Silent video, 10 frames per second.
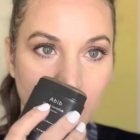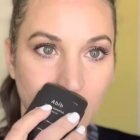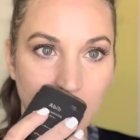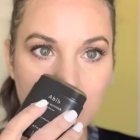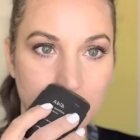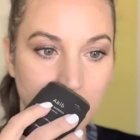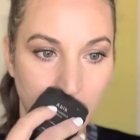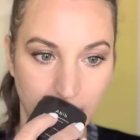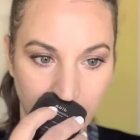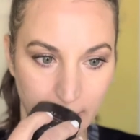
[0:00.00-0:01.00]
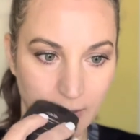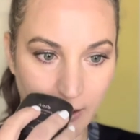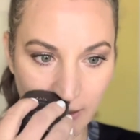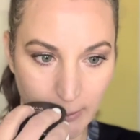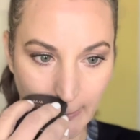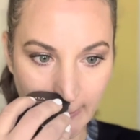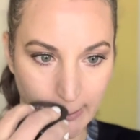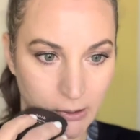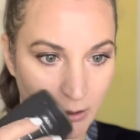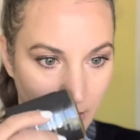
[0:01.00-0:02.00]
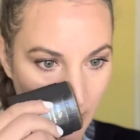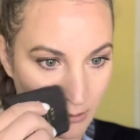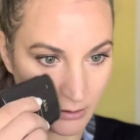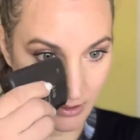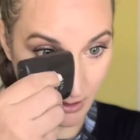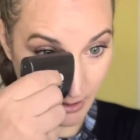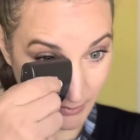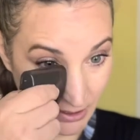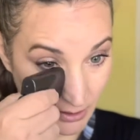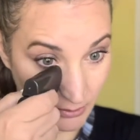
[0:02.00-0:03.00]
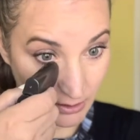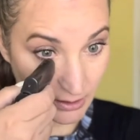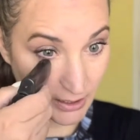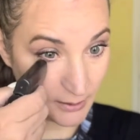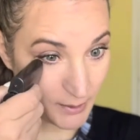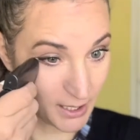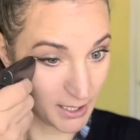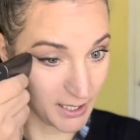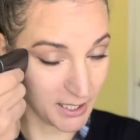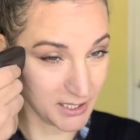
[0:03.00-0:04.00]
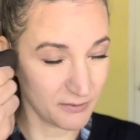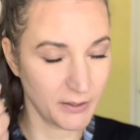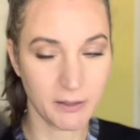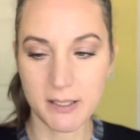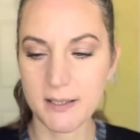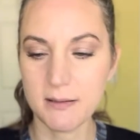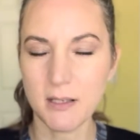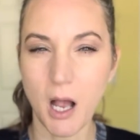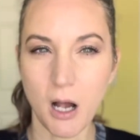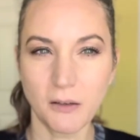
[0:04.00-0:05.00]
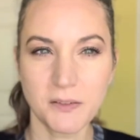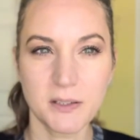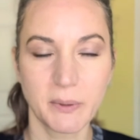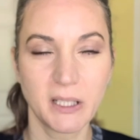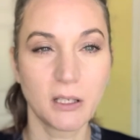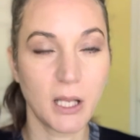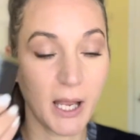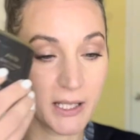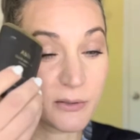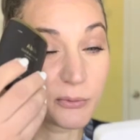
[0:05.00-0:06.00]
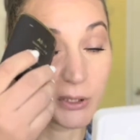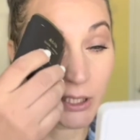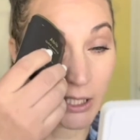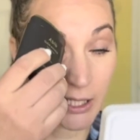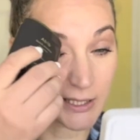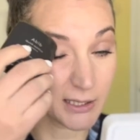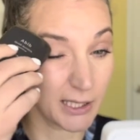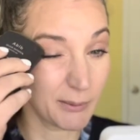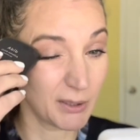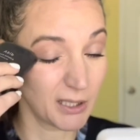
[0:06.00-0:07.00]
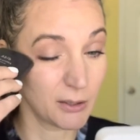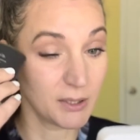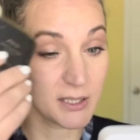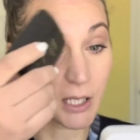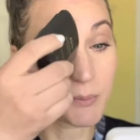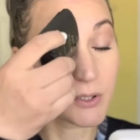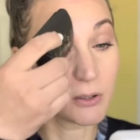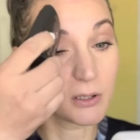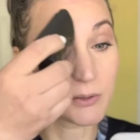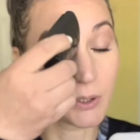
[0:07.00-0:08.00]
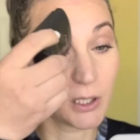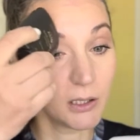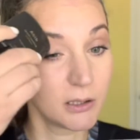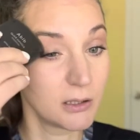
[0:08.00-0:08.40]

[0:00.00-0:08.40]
Let's do that. Okay. So I'm gonna go underneath my eye. It's very soft, so it glides really nicely. I'm gonna go on top too as well.